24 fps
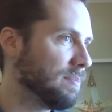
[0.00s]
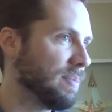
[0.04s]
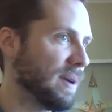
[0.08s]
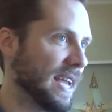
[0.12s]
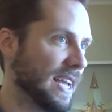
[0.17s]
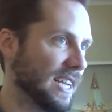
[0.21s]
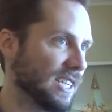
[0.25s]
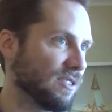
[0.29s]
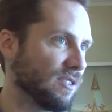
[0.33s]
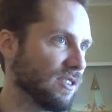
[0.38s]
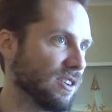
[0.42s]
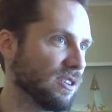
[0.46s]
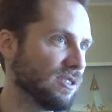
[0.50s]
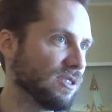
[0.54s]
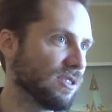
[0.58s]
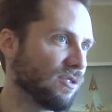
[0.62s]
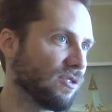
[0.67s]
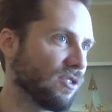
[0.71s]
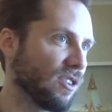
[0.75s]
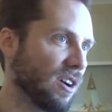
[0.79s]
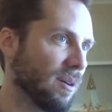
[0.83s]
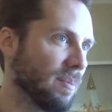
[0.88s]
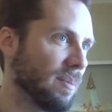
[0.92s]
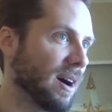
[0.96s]
page views
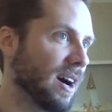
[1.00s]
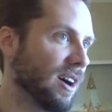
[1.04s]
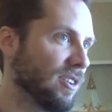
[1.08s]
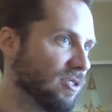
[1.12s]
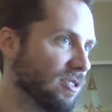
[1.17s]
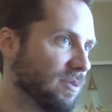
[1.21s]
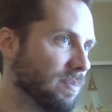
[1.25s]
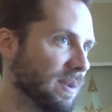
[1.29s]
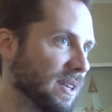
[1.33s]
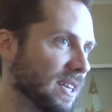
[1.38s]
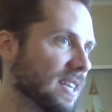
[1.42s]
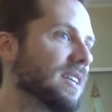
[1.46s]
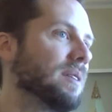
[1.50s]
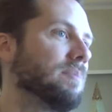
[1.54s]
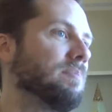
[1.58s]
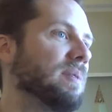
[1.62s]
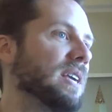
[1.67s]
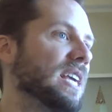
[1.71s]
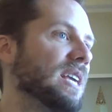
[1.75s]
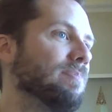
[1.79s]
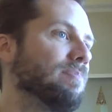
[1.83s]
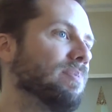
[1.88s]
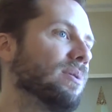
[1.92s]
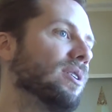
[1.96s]
from 100 million
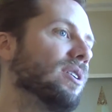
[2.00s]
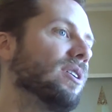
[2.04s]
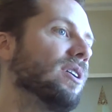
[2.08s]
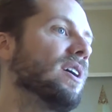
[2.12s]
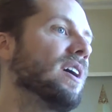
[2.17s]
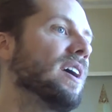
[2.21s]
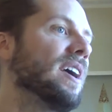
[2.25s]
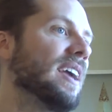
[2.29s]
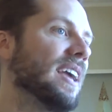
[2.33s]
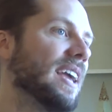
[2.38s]
people.